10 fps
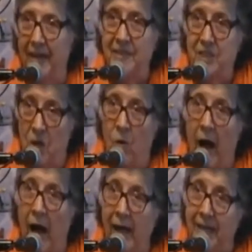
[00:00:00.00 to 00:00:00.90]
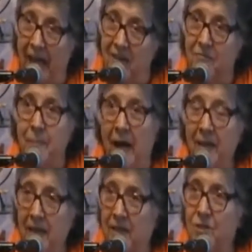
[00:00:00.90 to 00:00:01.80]
So I gave
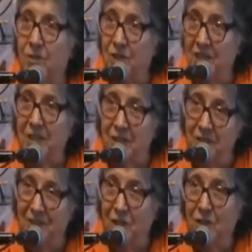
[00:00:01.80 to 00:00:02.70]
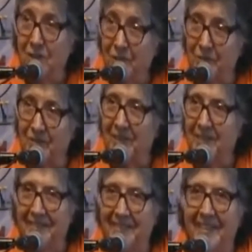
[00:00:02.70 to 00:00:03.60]
my energy to the turtles.
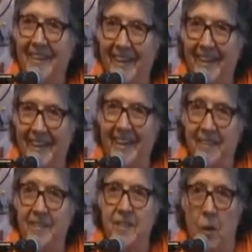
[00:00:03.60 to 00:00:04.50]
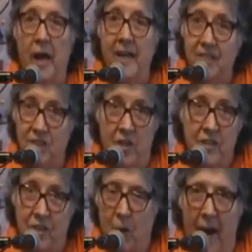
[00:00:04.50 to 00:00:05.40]
So I
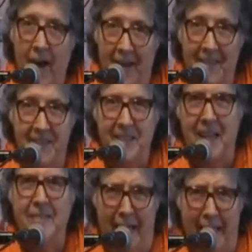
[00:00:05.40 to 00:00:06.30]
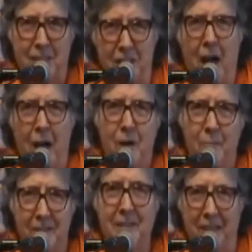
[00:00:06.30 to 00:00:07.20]
started crying and said, Next time I'm
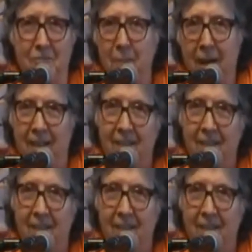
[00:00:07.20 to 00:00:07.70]
going to give my